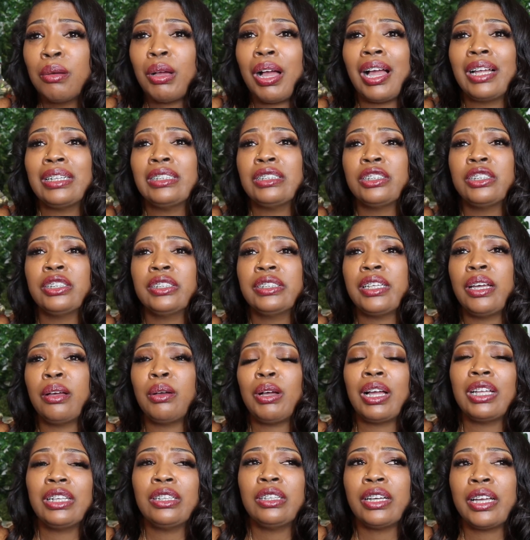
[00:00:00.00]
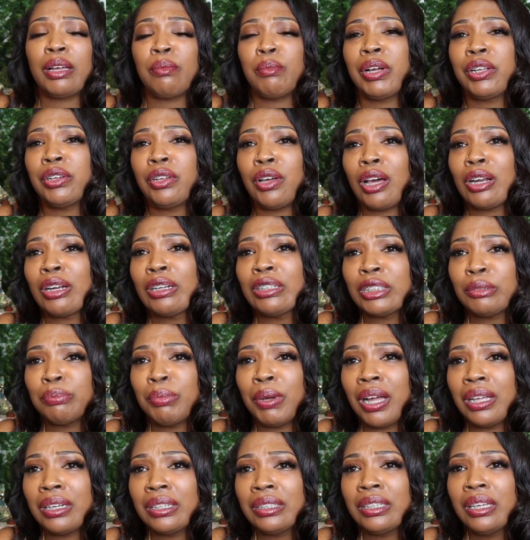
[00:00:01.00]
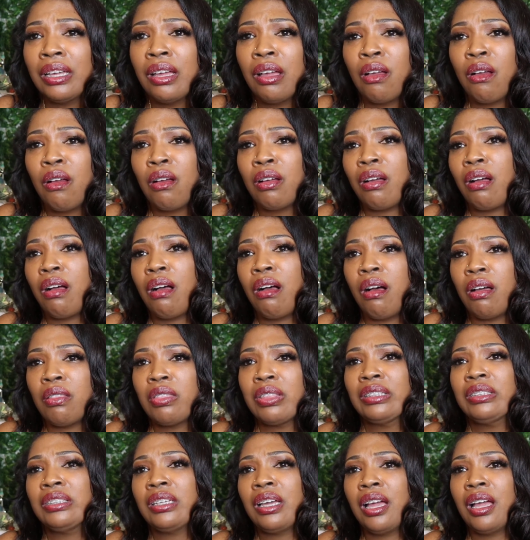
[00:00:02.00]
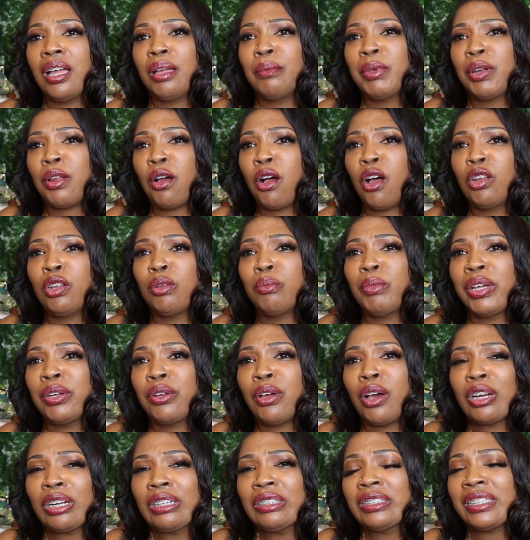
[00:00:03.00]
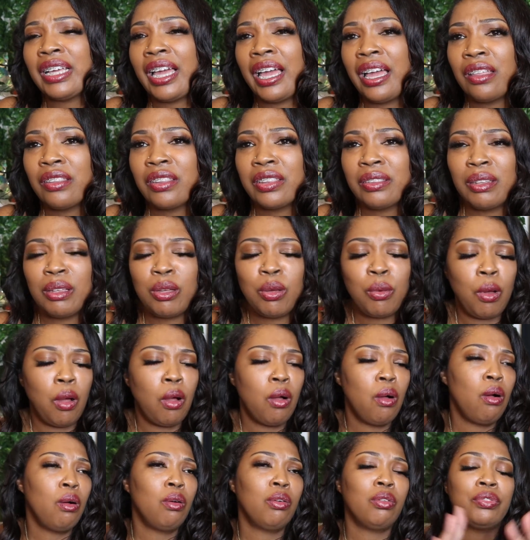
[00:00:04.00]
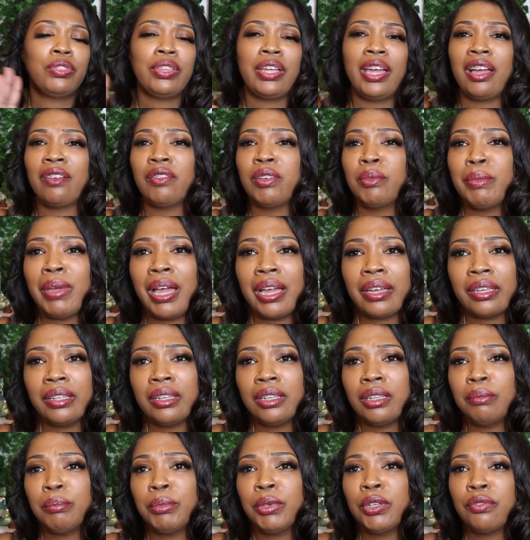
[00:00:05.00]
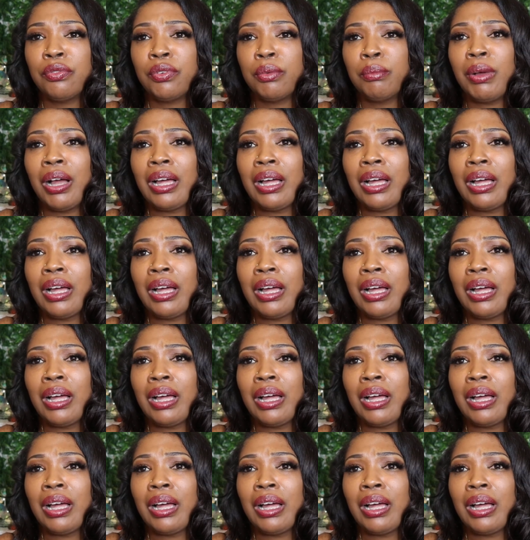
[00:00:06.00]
I look at my daughter's body all the time, and all of my daughters they have immaculate, beautiful